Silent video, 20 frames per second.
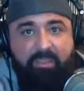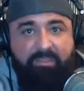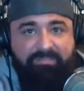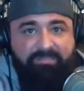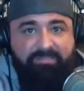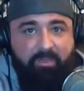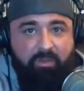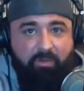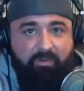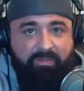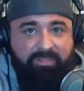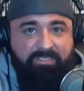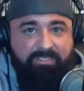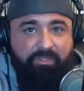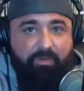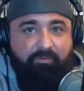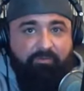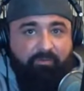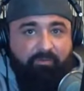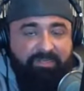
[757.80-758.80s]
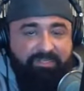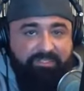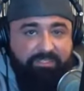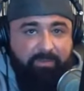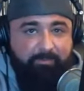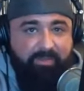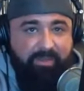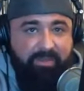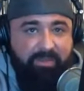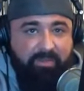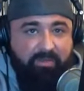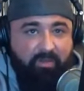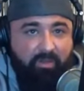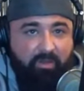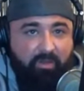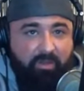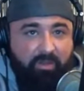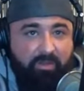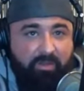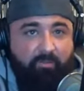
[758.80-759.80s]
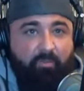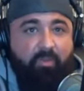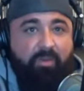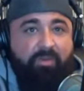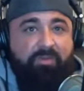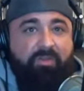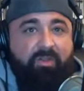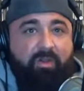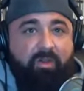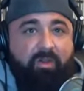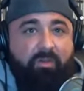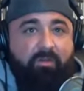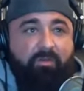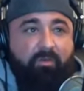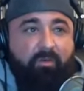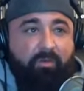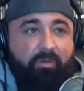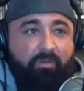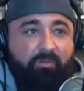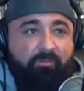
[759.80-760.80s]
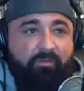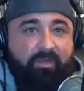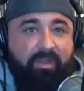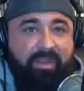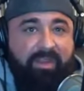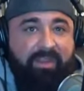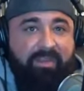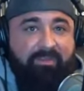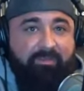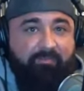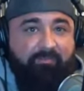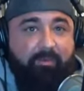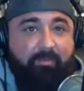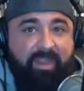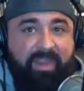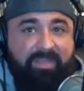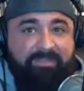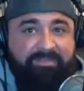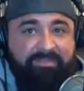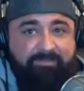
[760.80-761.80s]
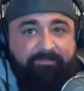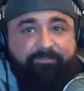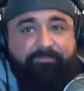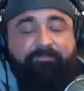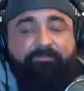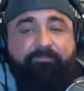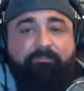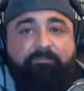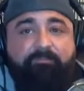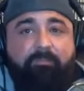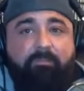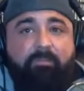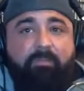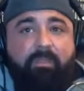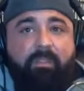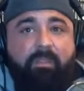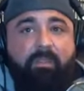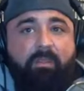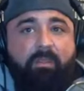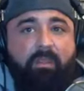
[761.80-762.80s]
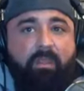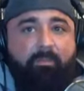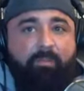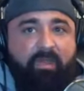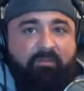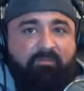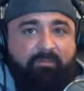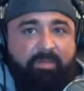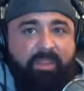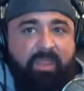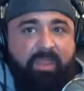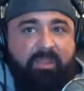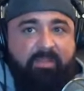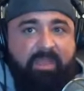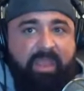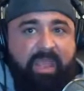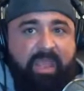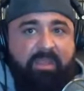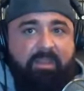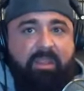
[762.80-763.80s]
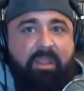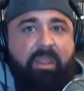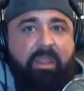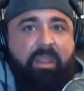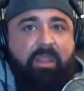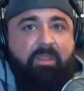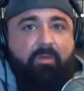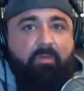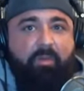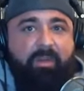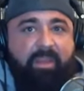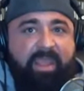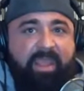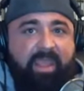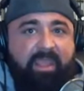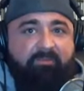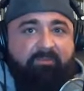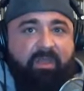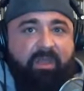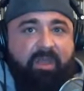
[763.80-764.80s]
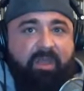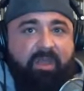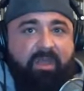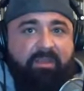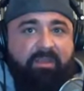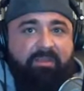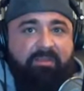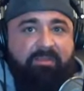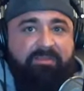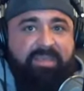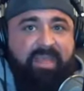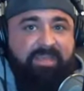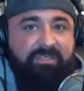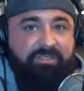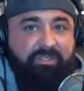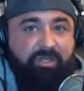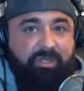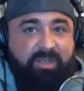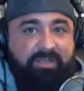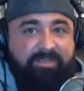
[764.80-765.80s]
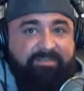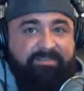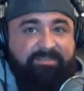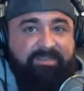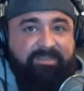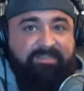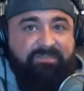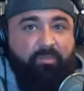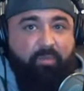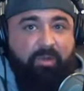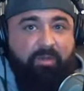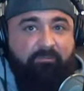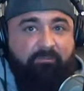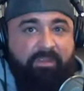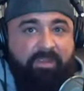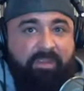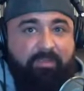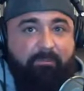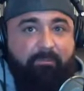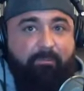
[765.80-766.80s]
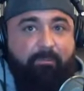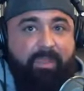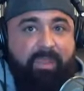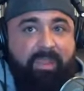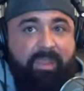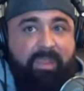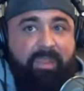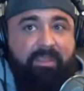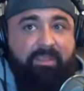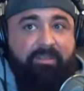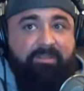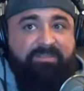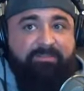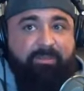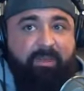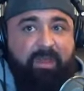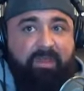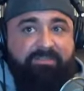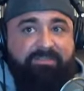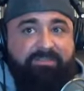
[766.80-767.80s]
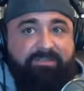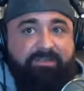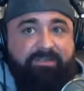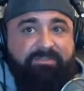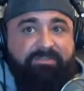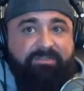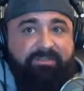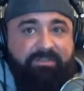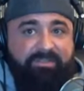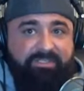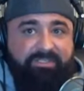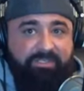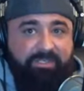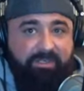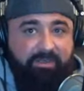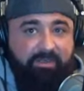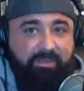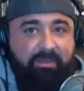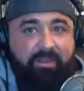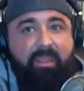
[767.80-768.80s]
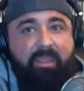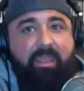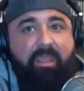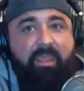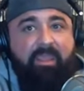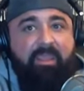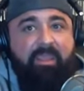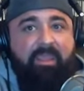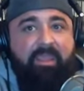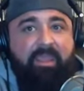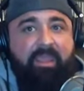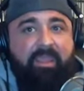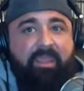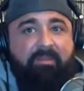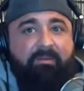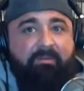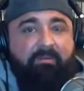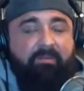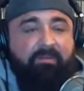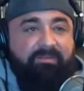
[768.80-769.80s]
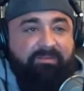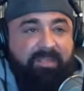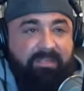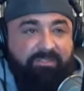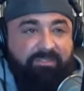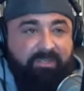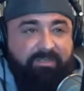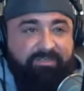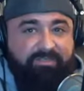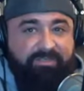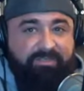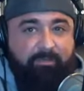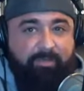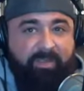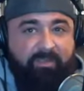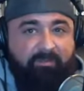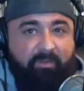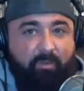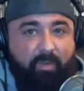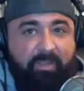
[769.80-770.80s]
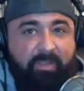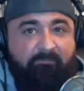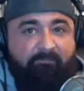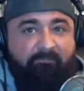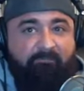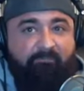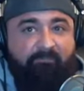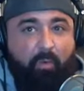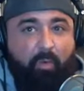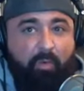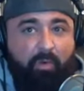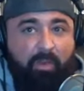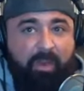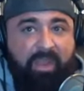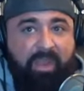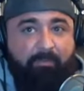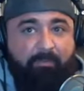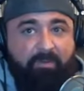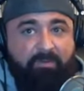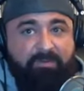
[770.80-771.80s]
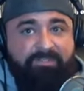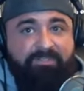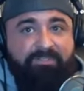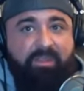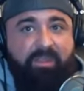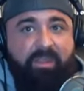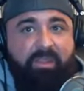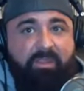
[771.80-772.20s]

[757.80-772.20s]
So get your free shipping on when you call an order from Anson. Above and beyond that, we have Dentrix is one of the big sponsors this year. And Dentrix is going to be giving away 4 hammers,